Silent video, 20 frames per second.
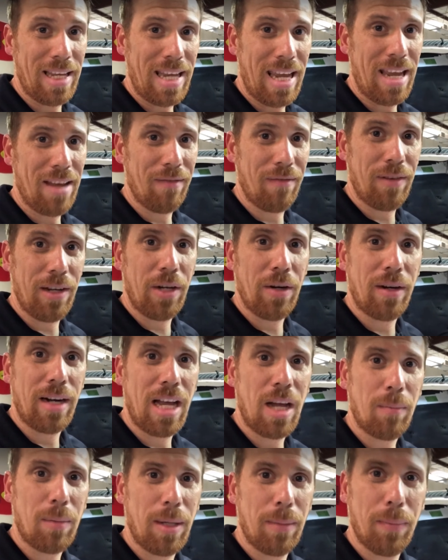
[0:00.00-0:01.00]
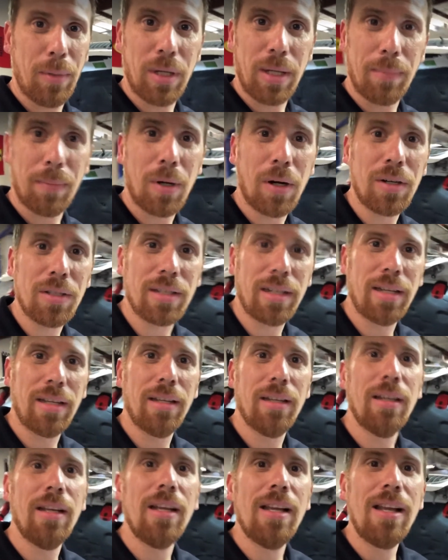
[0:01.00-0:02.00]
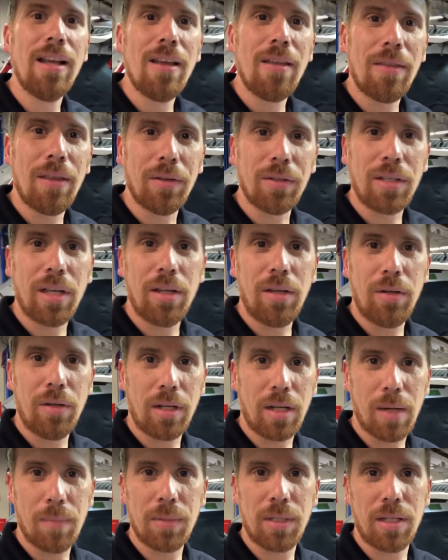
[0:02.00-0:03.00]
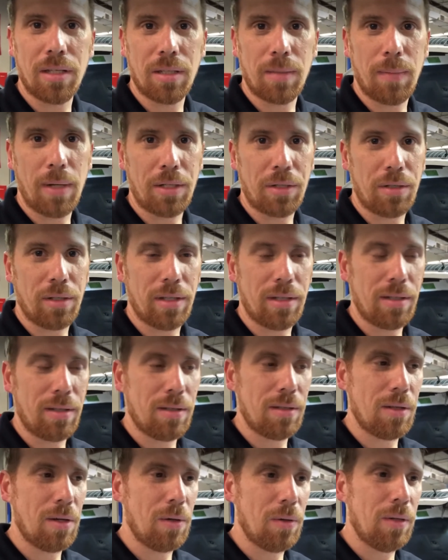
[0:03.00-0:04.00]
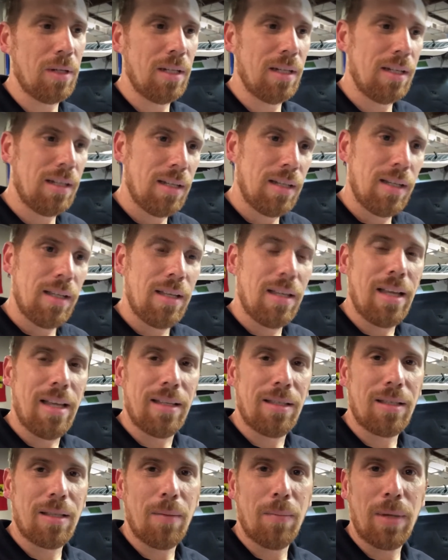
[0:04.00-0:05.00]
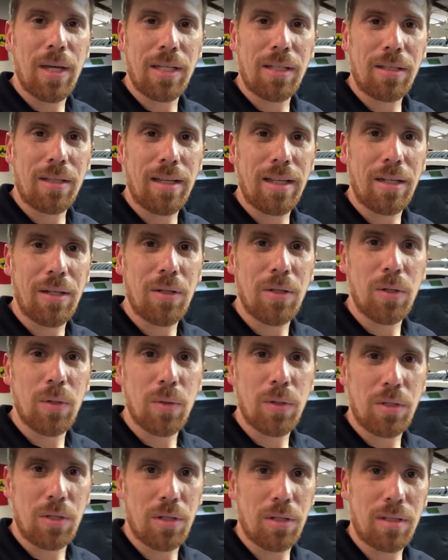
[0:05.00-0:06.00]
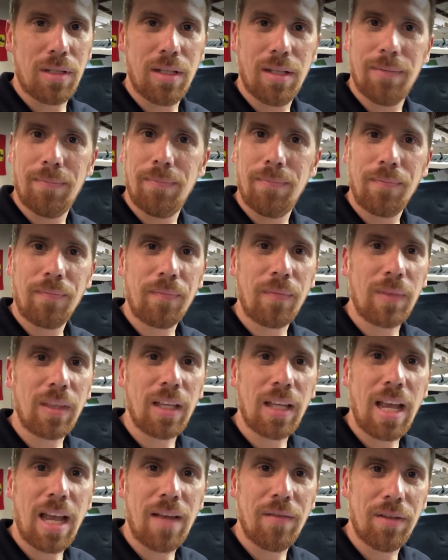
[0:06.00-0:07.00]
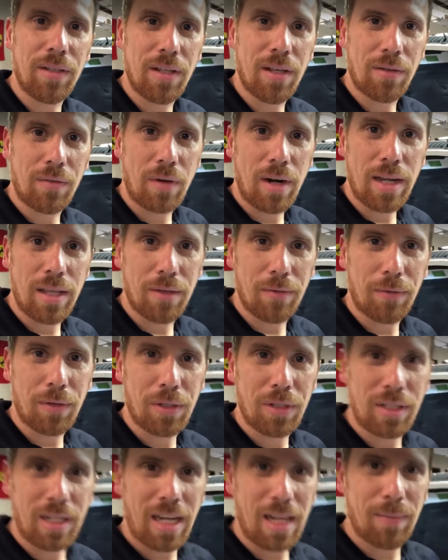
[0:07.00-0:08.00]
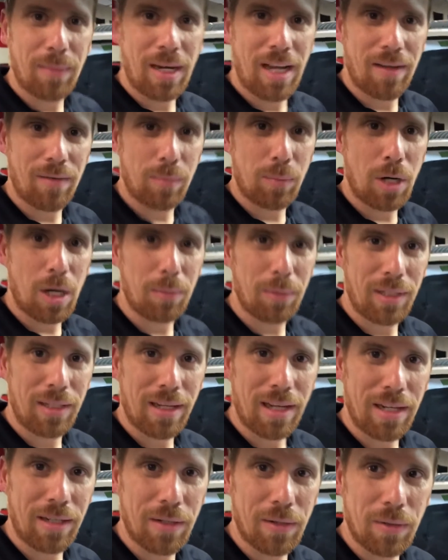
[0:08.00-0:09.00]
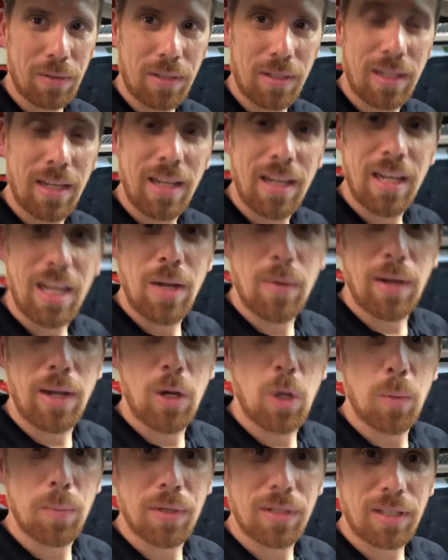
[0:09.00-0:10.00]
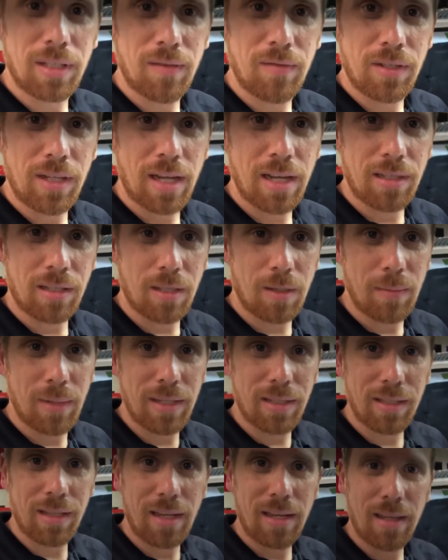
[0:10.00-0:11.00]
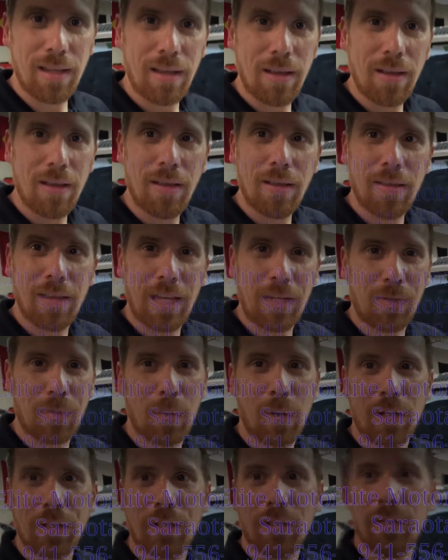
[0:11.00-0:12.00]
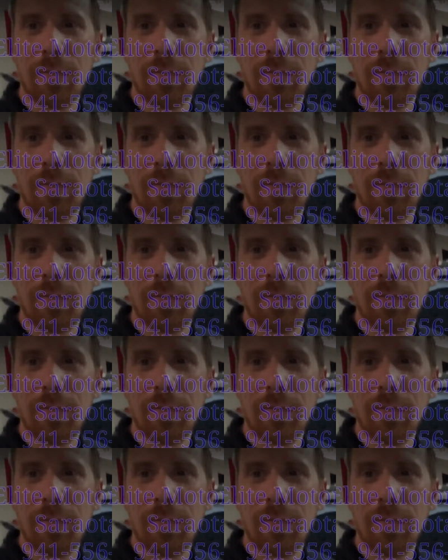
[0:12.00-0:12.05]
can't figure it out by putting parts in it, they'll tell you to come see a specialist. So it's the best thing to do is just to have it done right the first time and have it properly diagnosed. Anyway, I hope this gives you guys some insight. Thanks for watching.